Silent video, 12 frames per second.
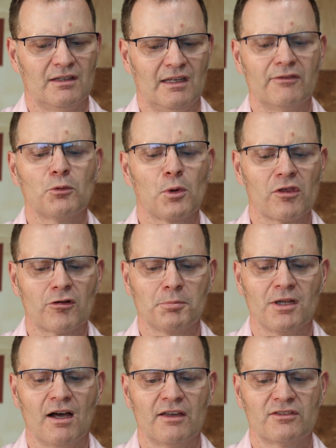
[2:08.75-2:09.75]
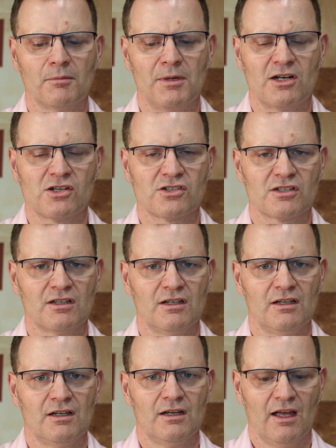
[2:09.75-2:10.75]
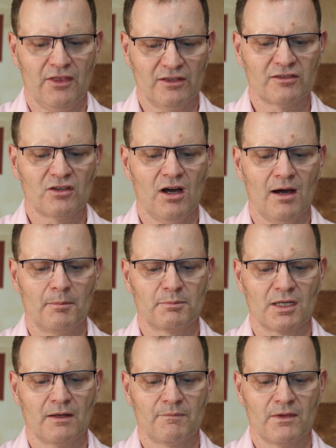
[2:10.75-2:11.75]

even when the replies diminished and then stopped.